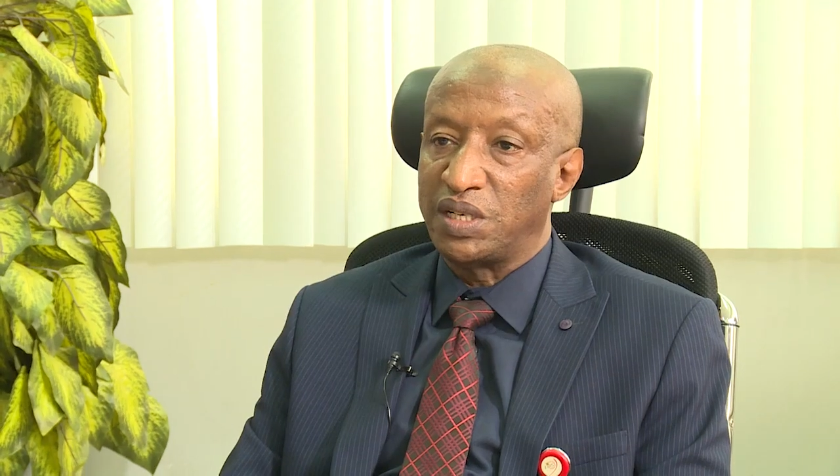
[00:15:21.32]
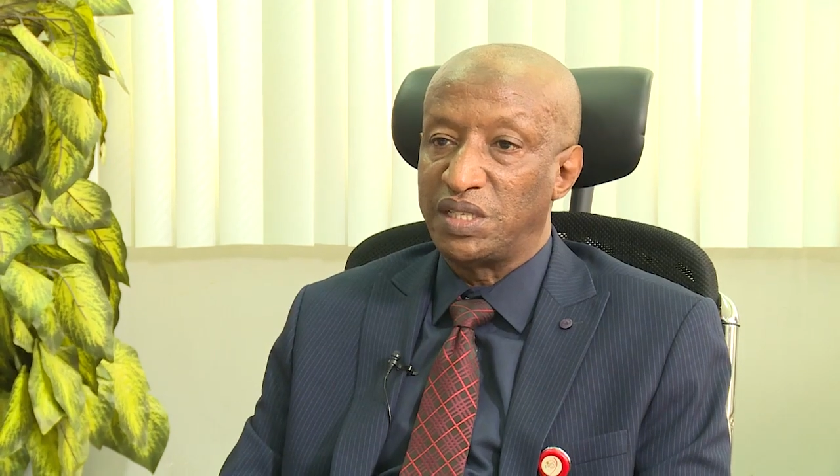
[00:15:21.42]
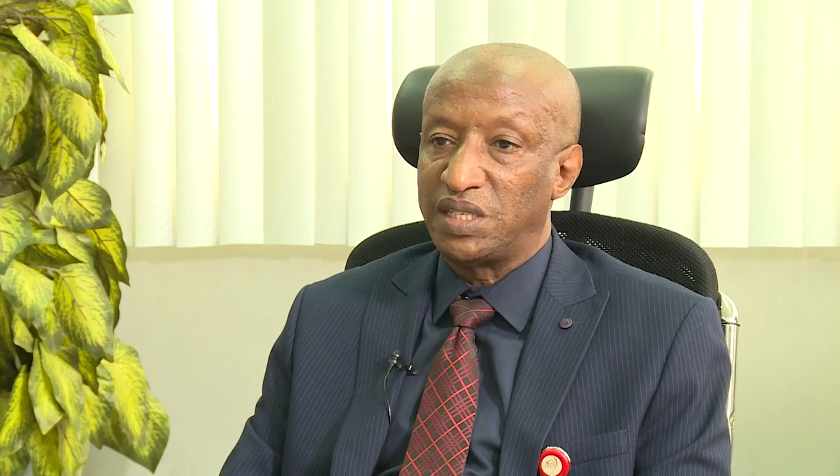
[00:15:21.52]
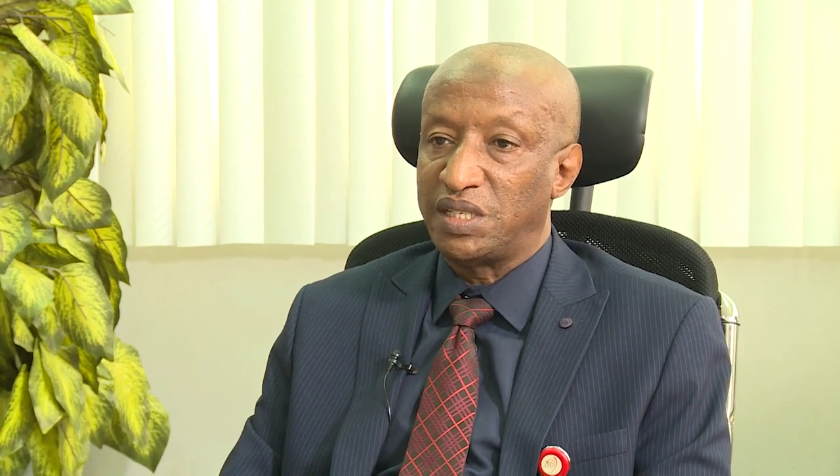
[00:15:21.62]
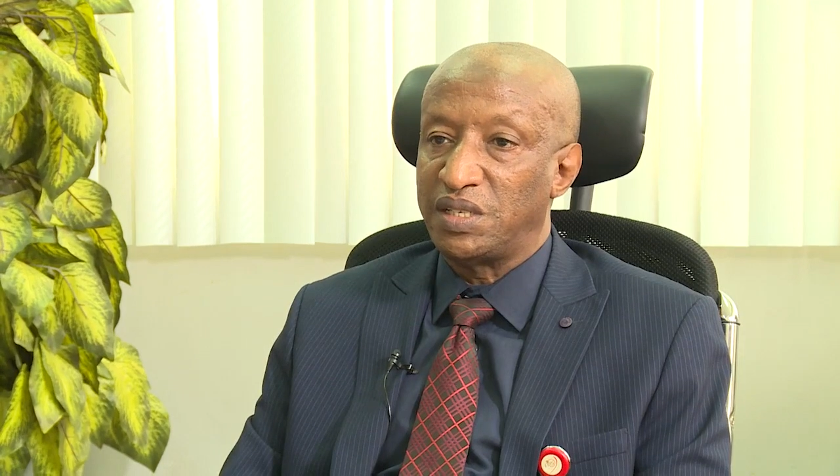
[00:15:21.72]

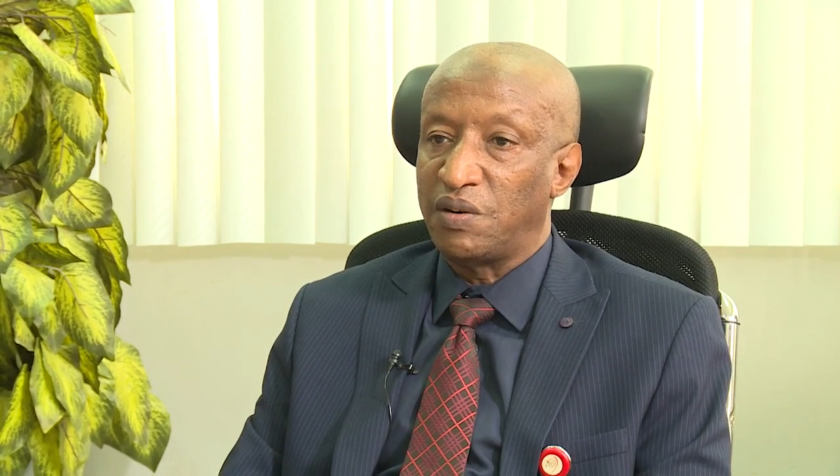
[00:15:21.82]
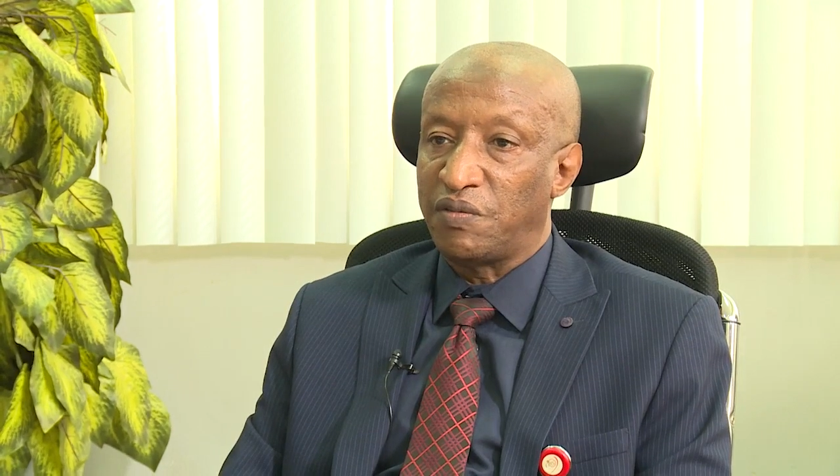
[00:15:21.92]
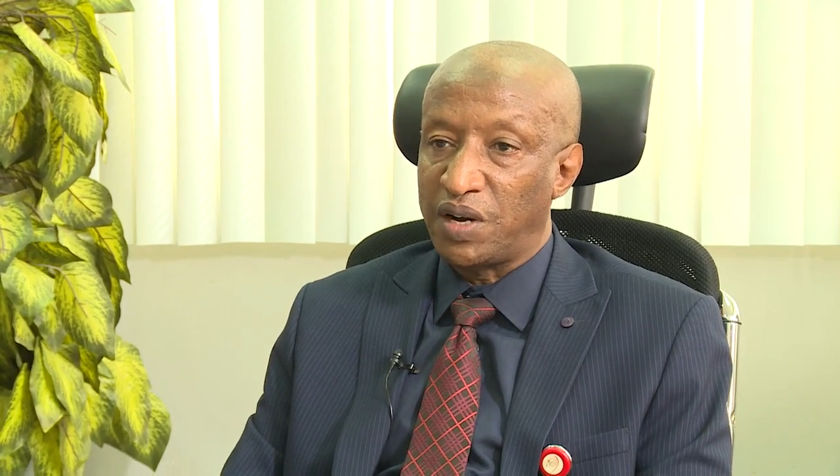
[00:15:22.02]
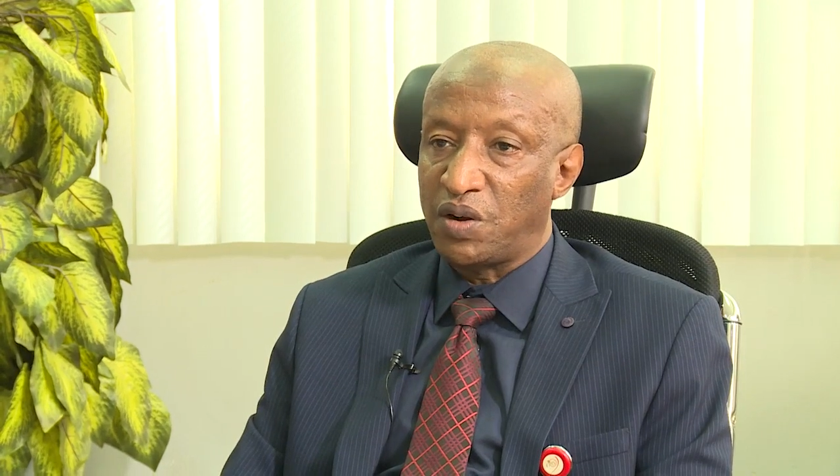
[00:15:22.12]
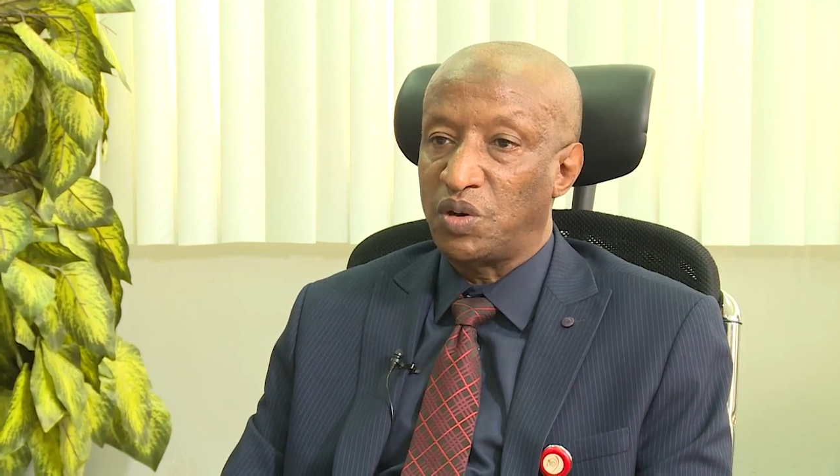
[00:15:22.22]
authenticity
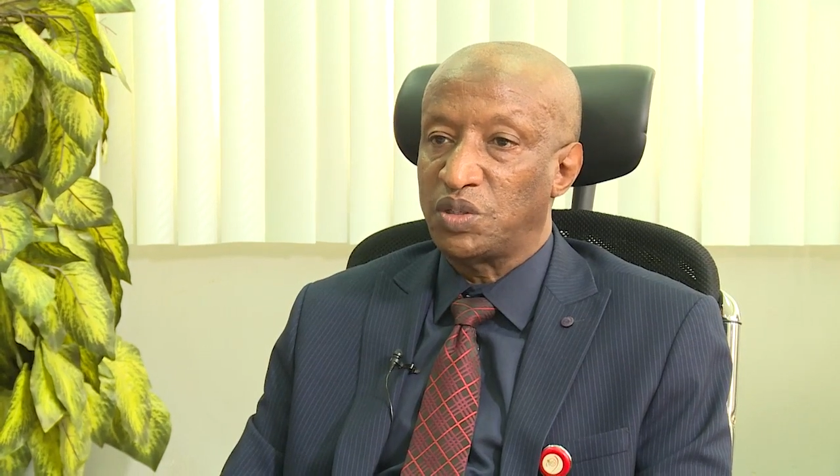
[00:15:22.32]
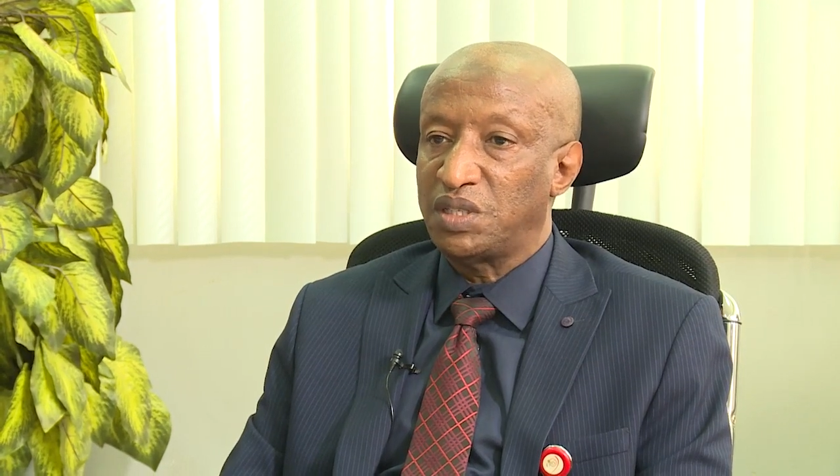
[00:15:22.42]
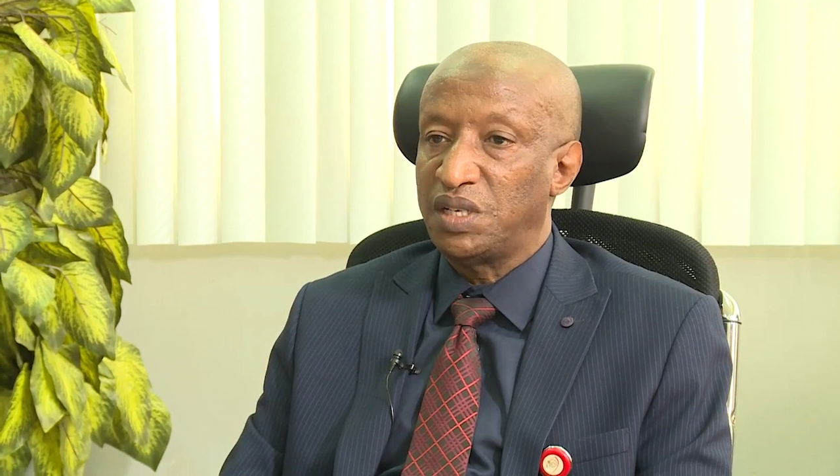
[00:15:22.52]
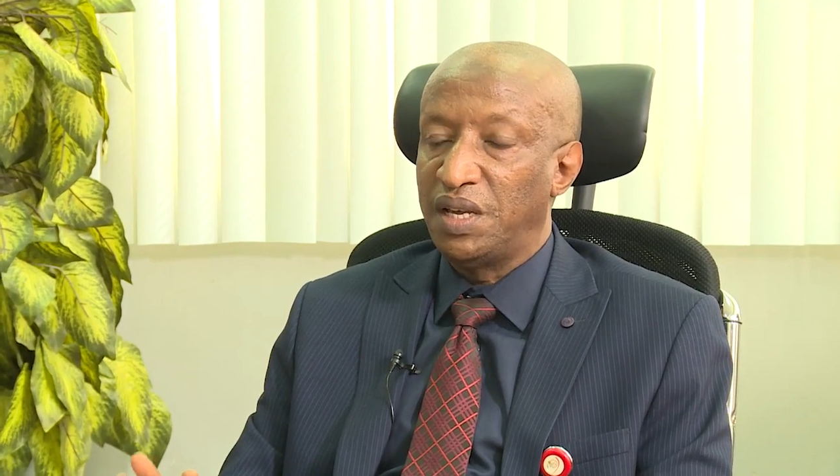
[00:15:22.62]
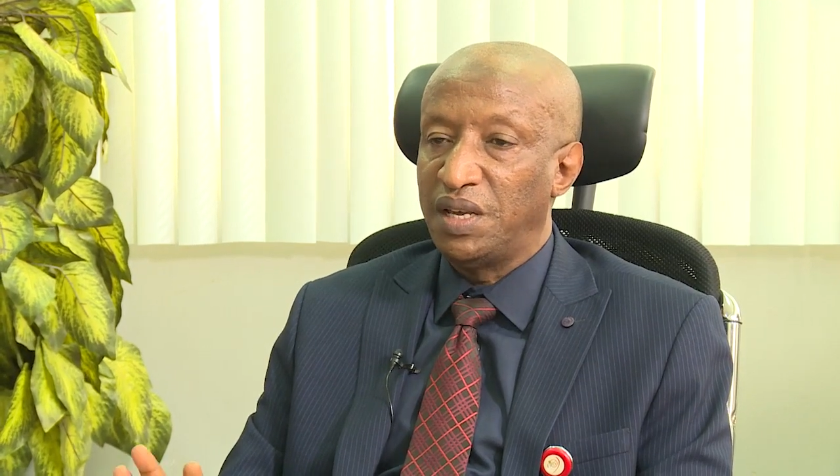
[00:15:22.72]
of
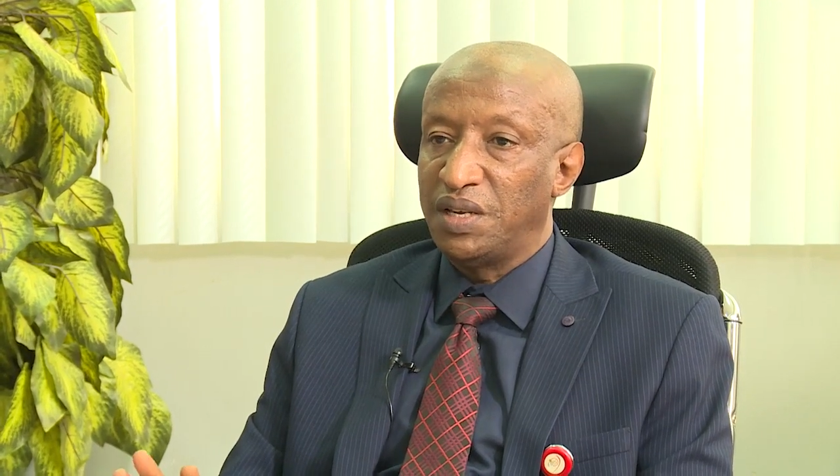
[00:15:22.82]
records